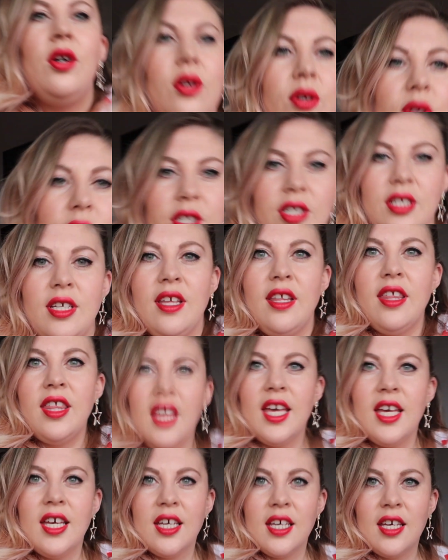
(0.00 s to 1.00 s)
or do you
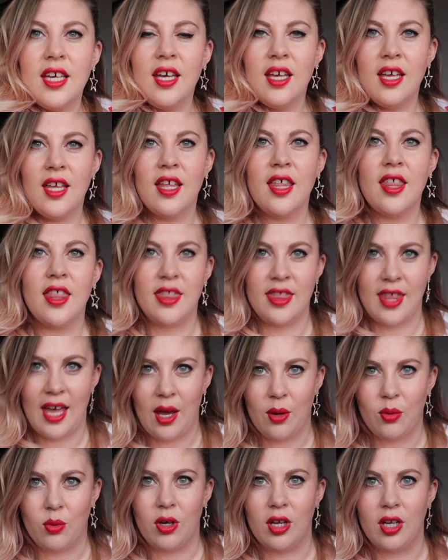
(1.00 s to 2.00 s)
think
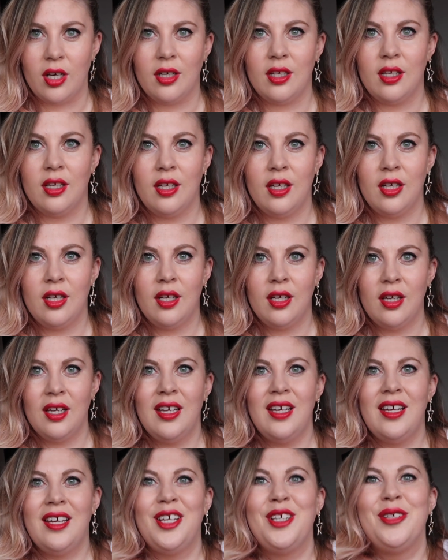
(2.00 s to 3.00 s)
that one?
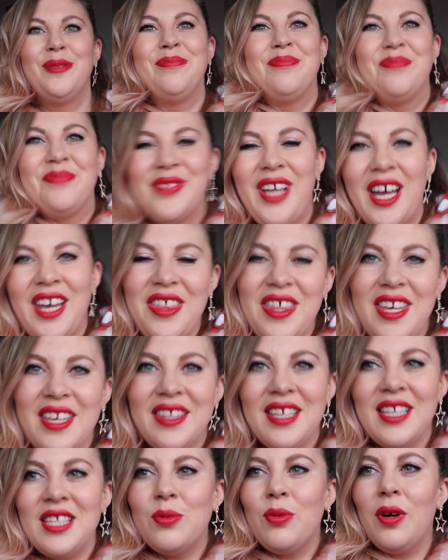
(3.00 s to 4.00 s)
I
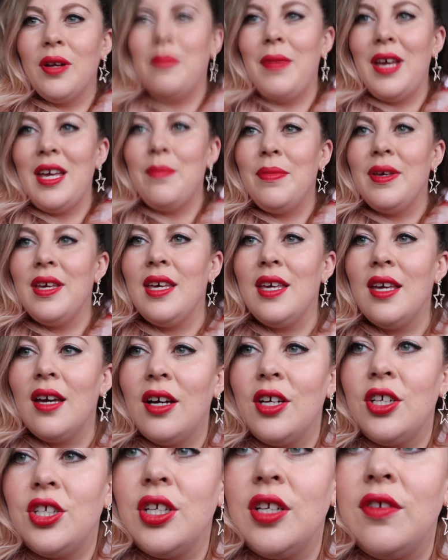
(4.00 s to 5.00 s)
think this one. Maybe
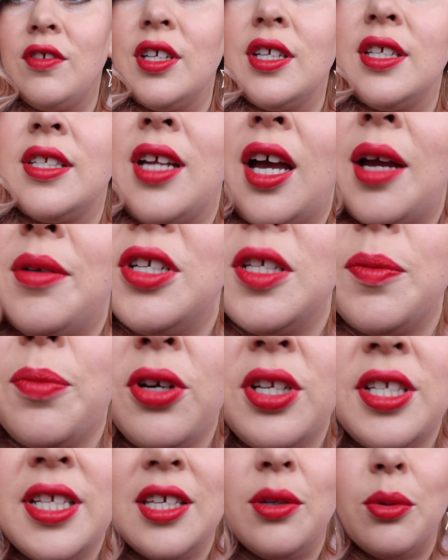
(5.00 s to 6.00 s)
I should have just, I'm just
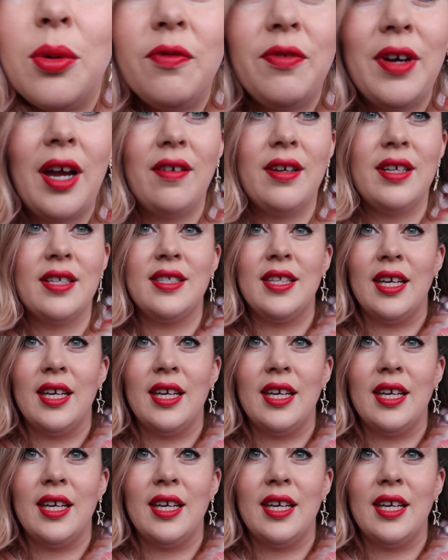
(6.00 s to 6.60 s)
putting you on various